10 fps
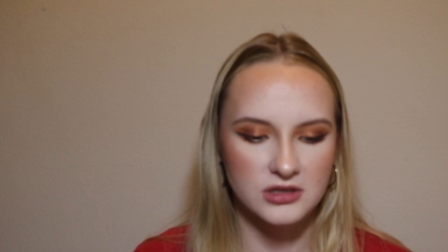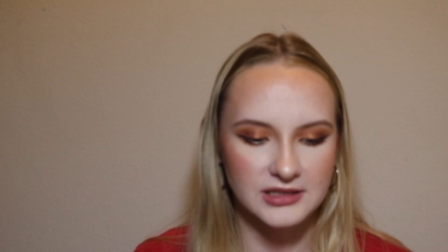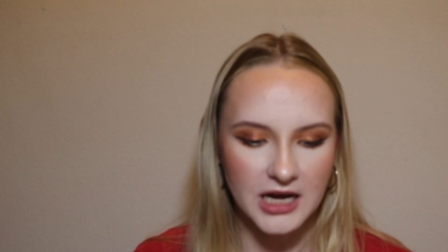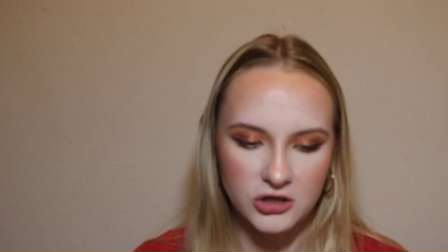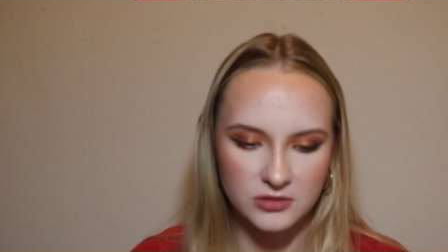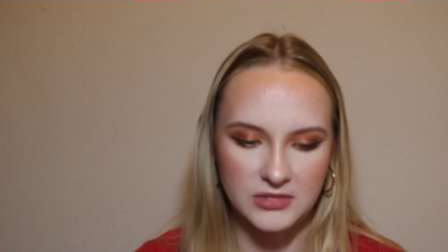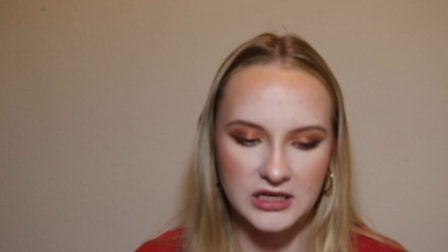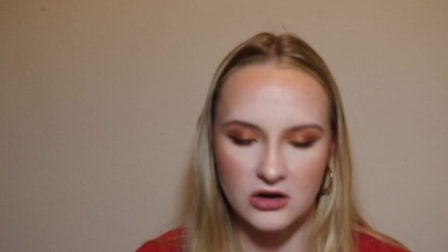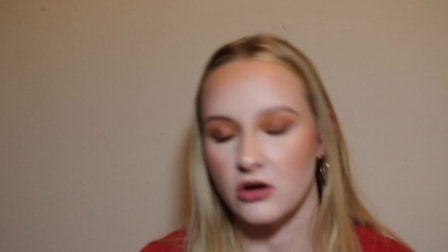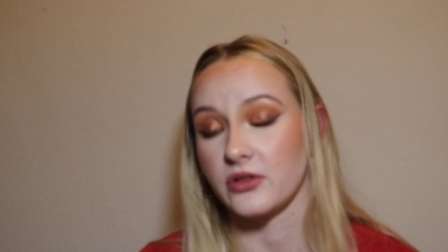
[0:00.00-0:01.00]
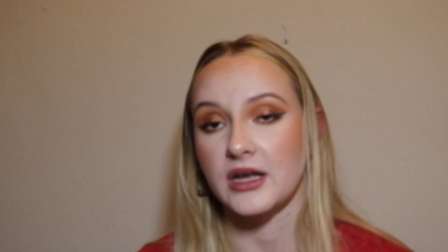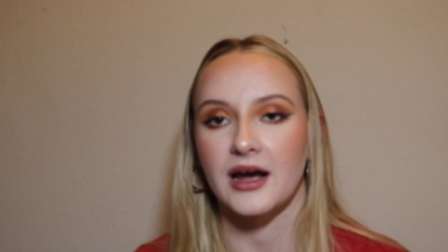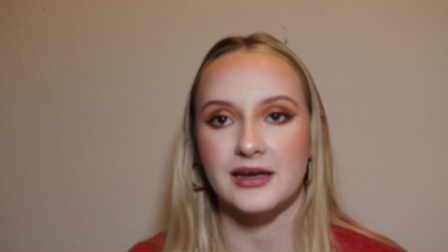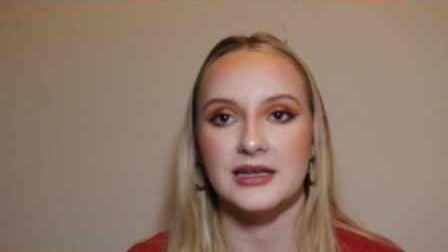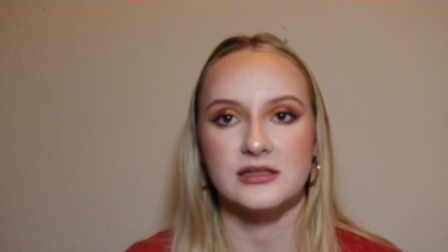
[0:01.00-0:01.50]
and tells me all that
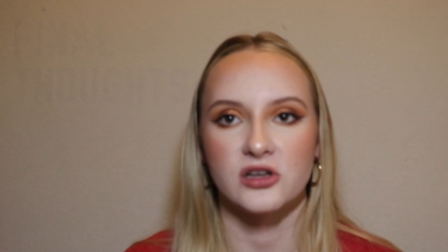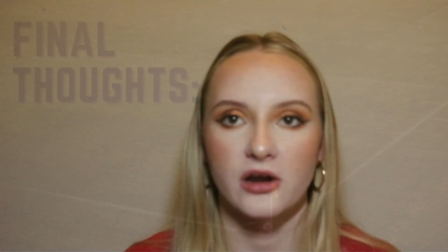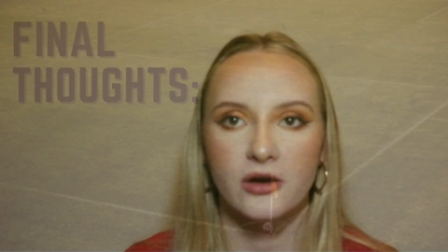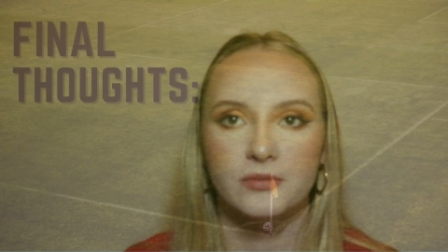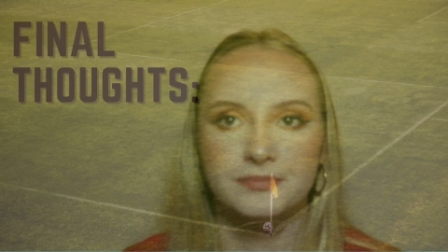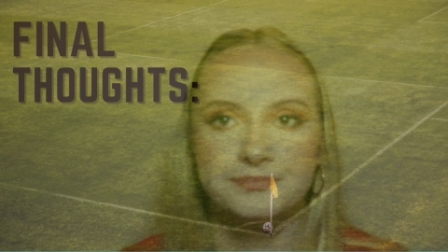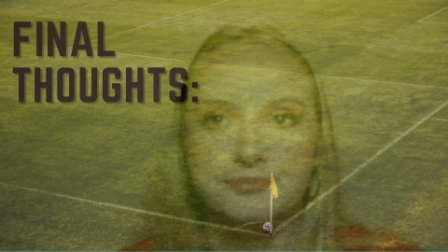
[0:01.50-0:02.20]
I need to know.